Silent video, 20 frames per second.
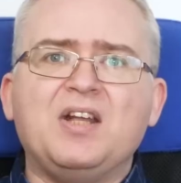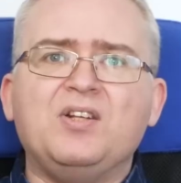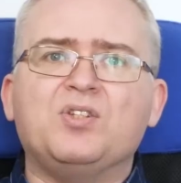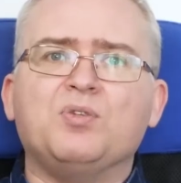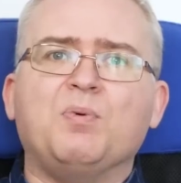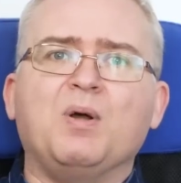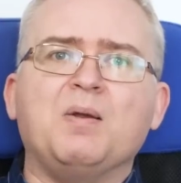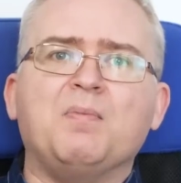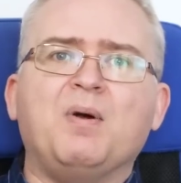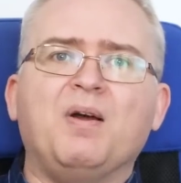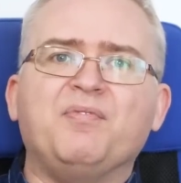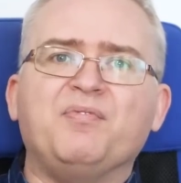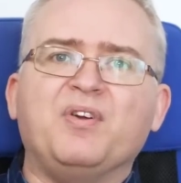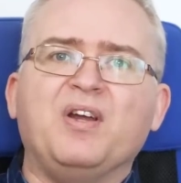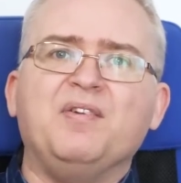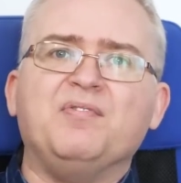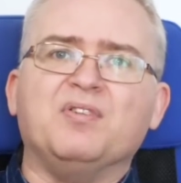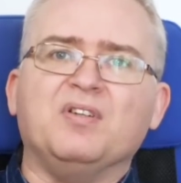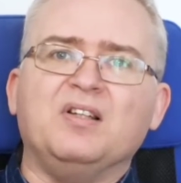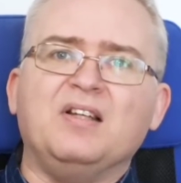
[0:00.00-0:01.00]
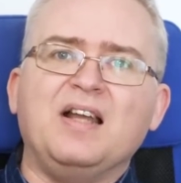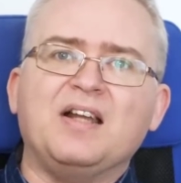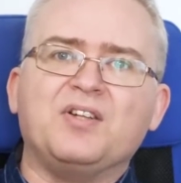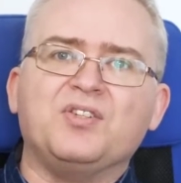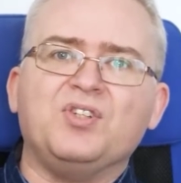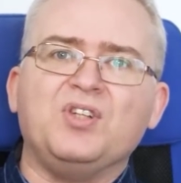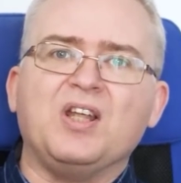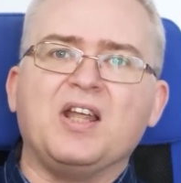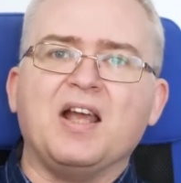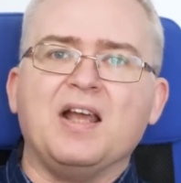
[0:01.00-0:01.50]
into one of my favourite
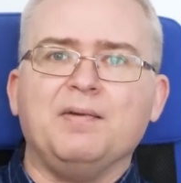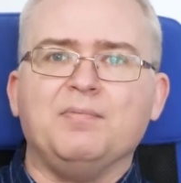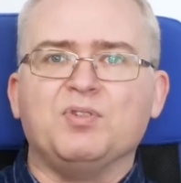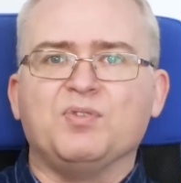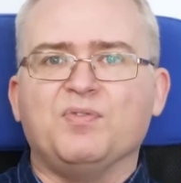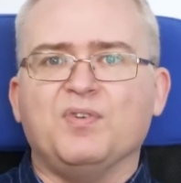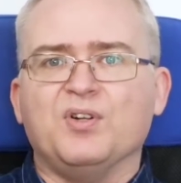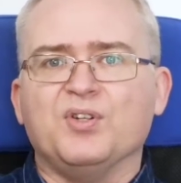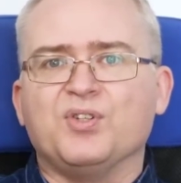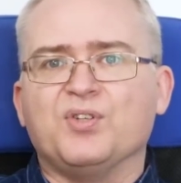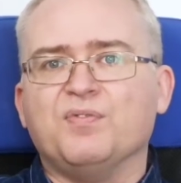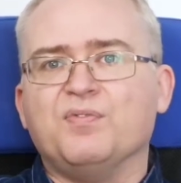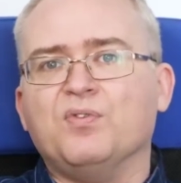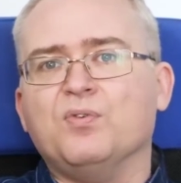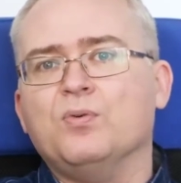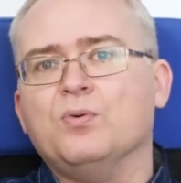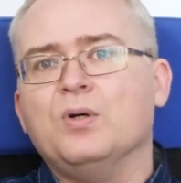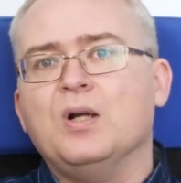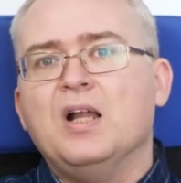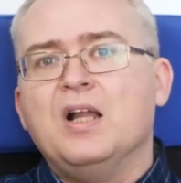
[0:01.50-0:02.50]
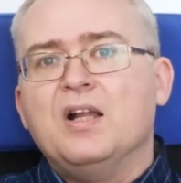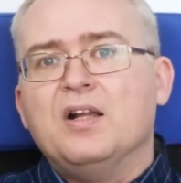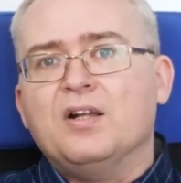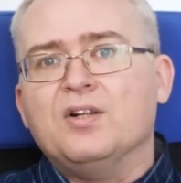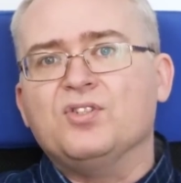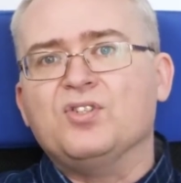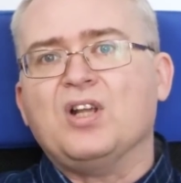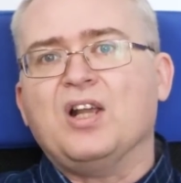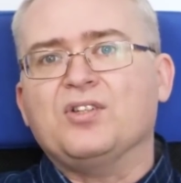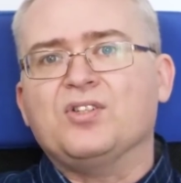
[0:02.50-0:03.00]
legacy games first of all,
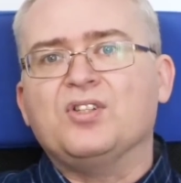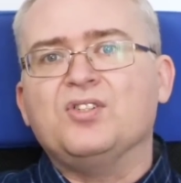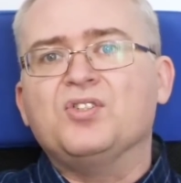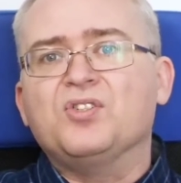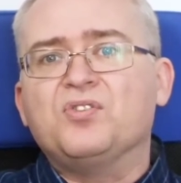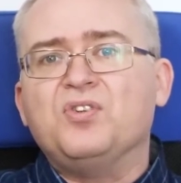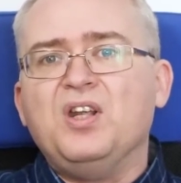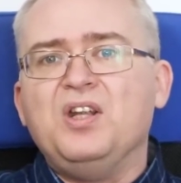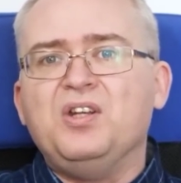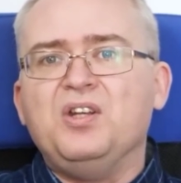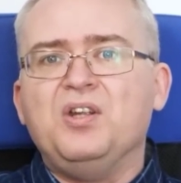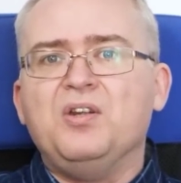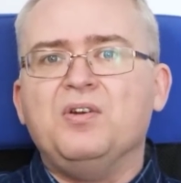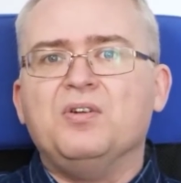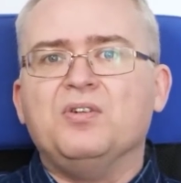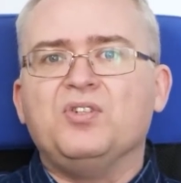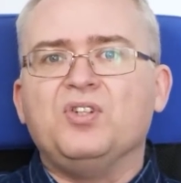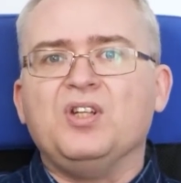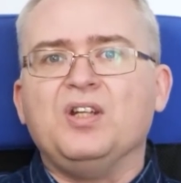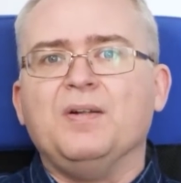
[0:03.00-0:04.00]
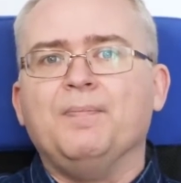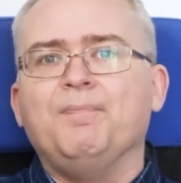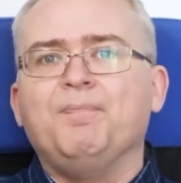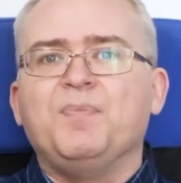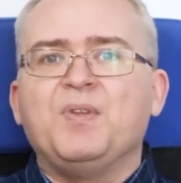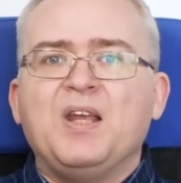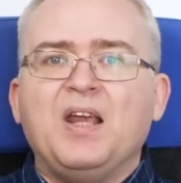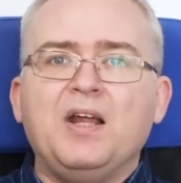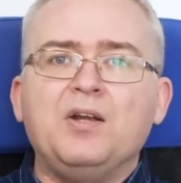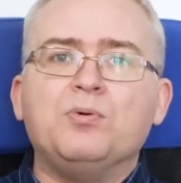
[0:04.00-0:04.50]
Assassin's Creed Unity.
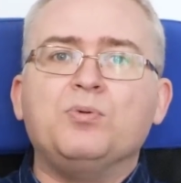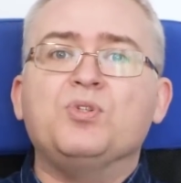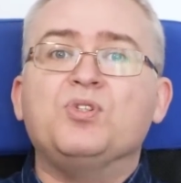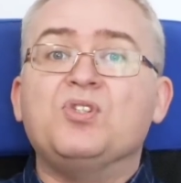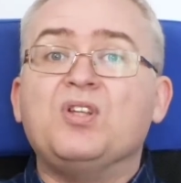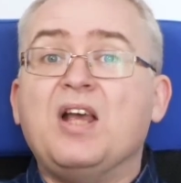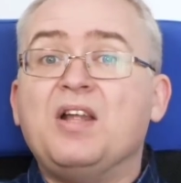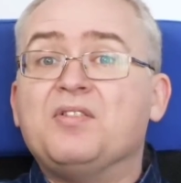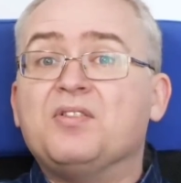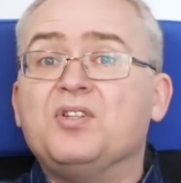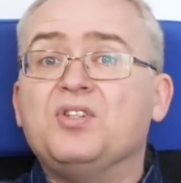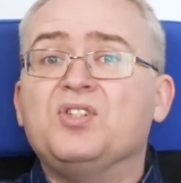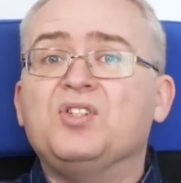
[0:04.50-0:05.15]
It'll set the